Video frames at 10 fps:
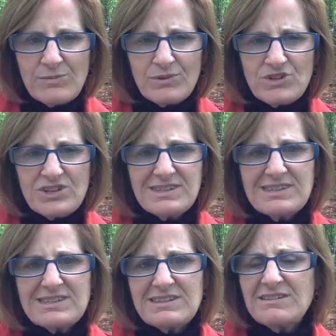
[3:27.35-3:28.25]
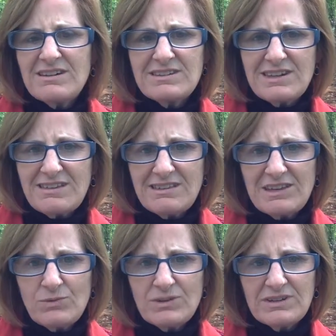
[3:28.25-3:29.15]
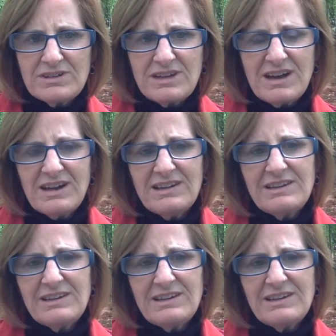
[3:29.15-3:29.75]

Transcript: But Jesus did not say that he would not die.